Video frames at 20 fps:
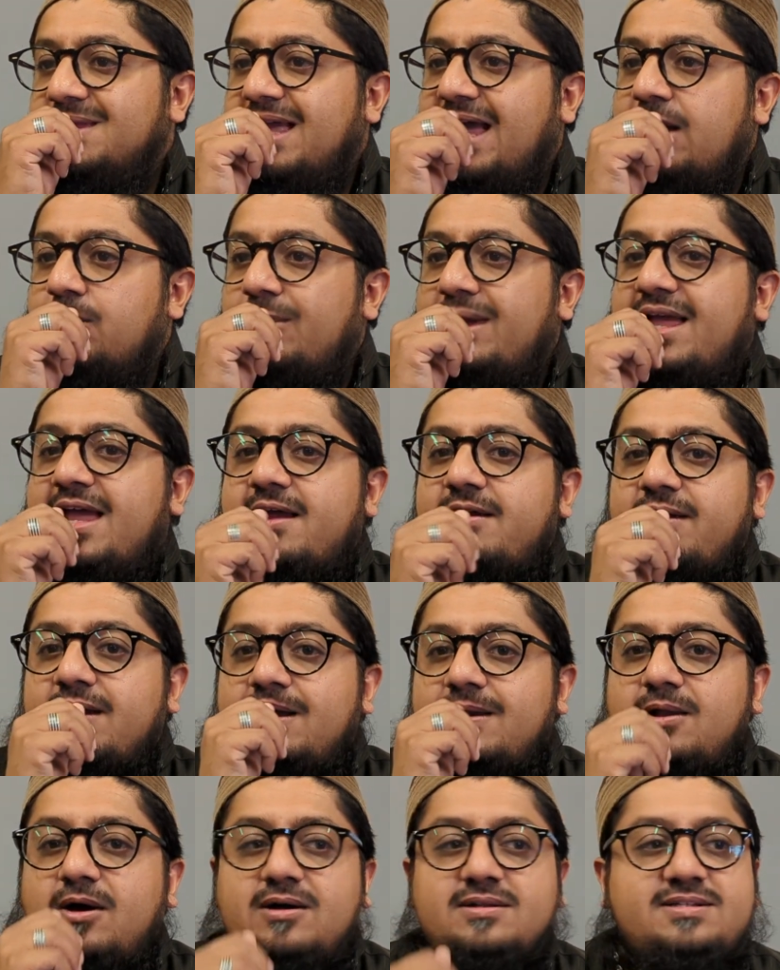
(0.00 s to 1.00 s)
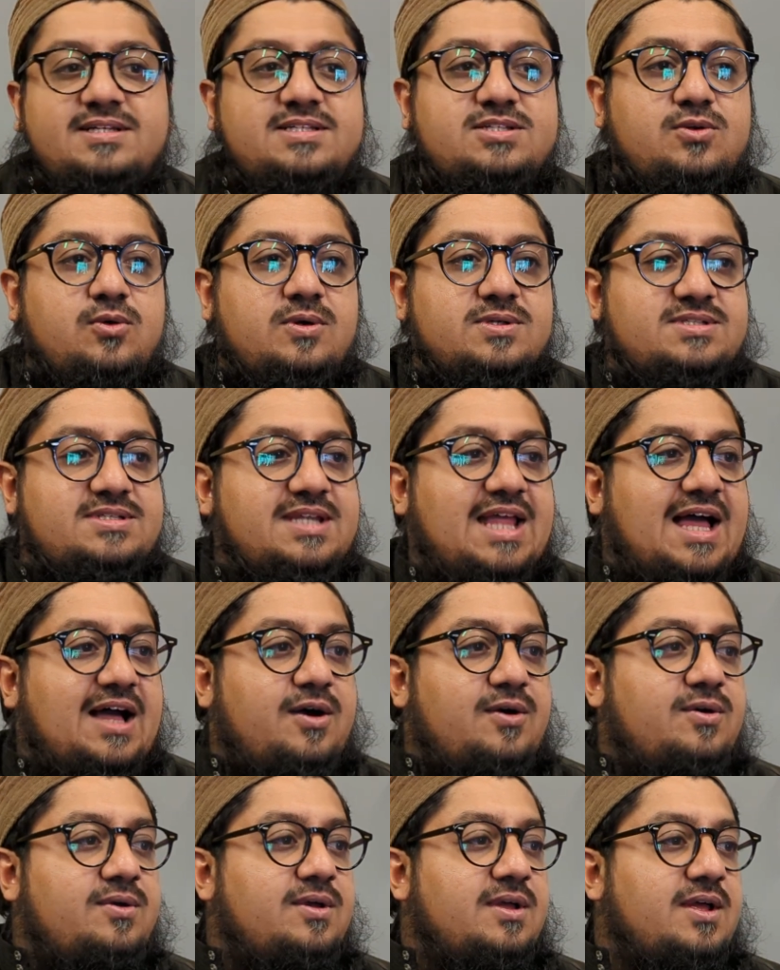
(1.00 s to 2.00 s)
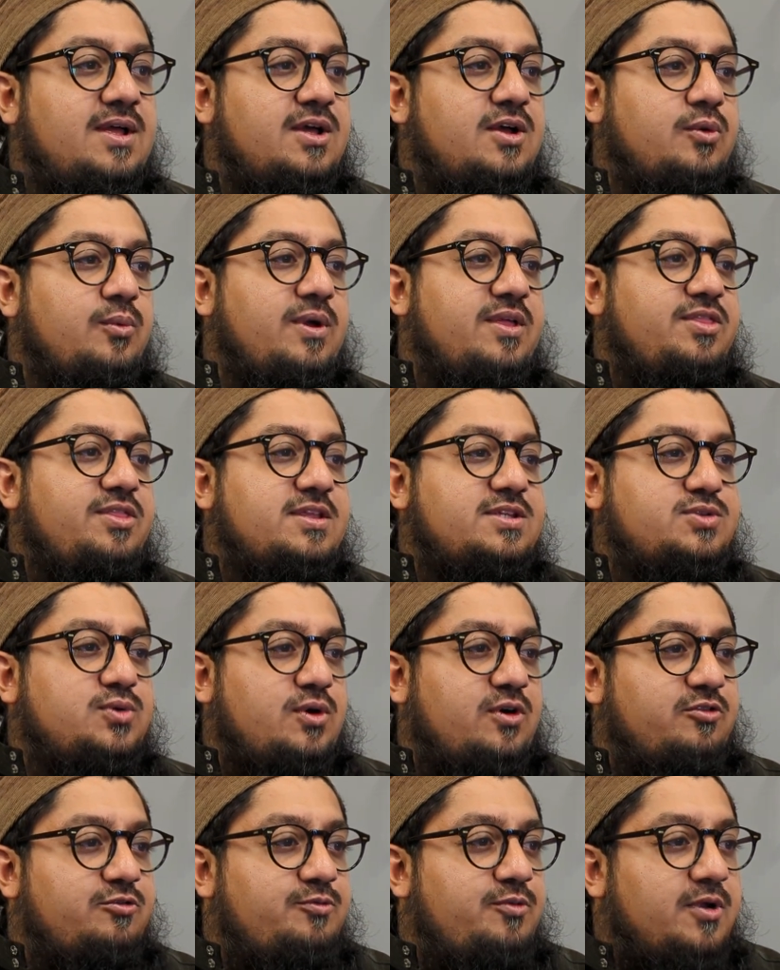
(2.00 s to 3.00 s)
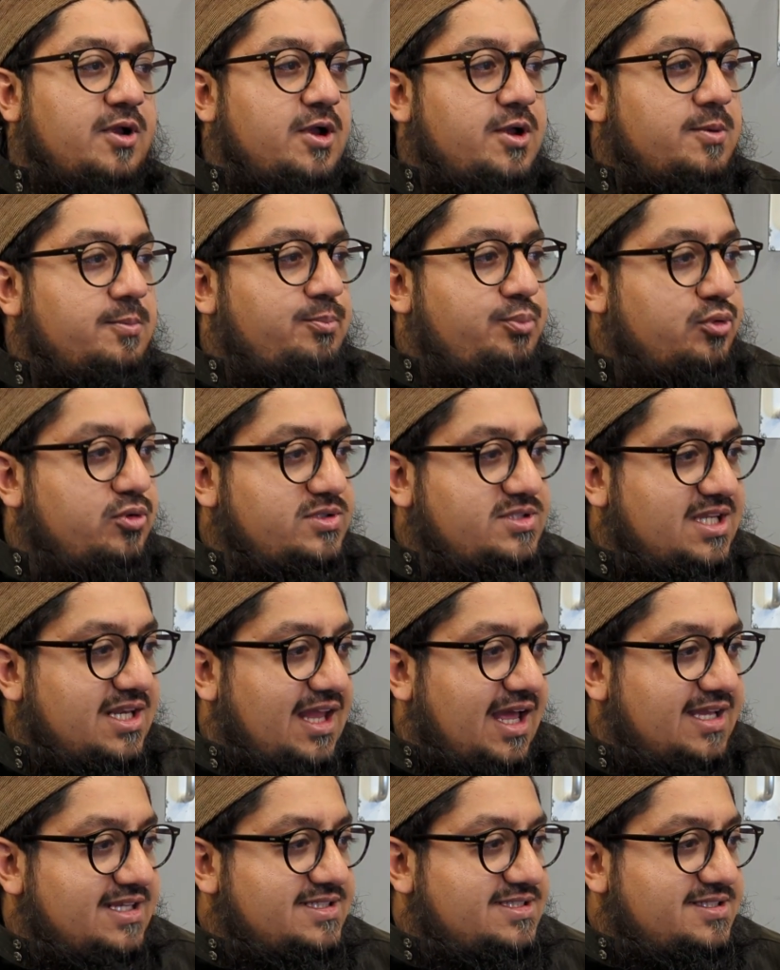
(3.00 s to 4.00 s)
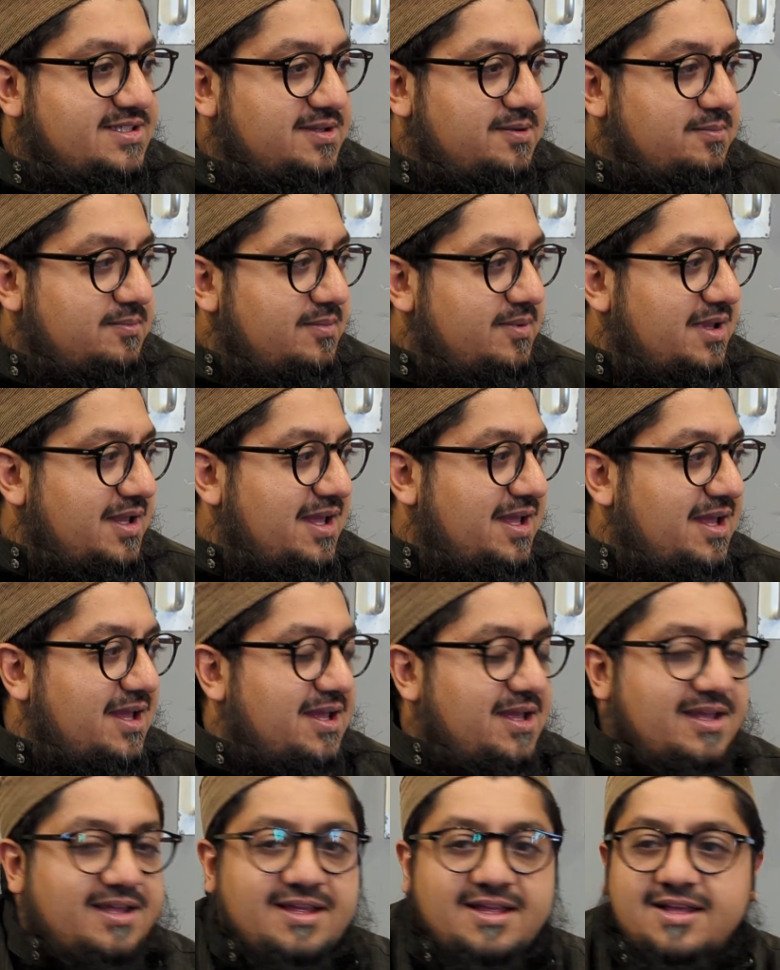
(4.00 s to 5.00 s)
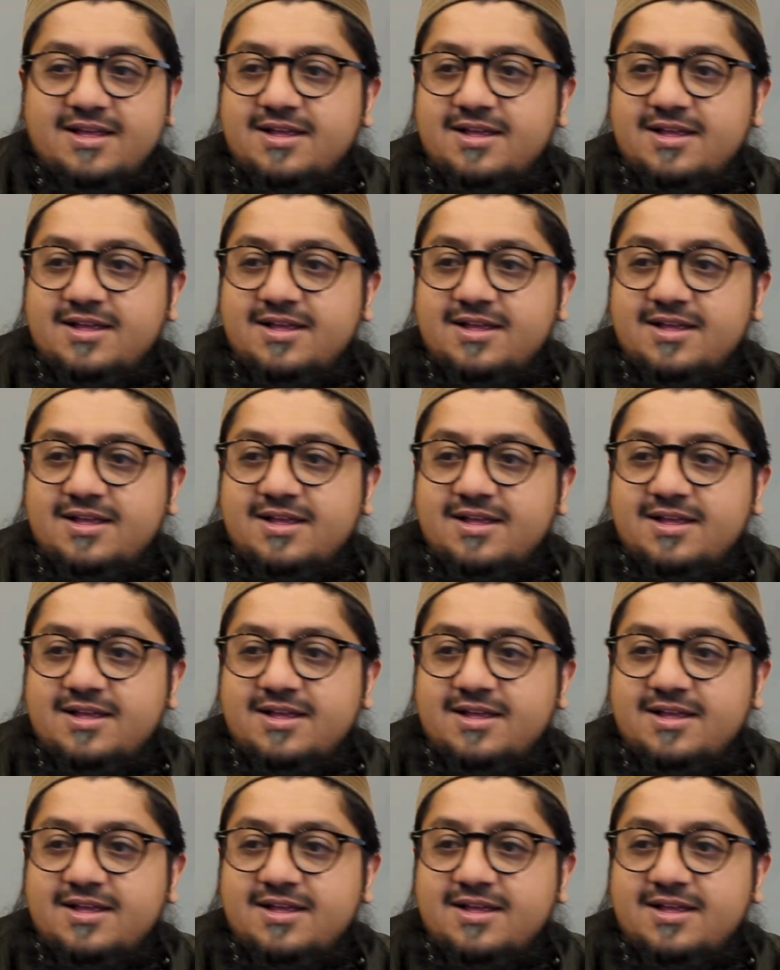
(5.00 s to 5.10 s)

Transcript: And we're hearing a lot of discourse now with the sort of brutalized, and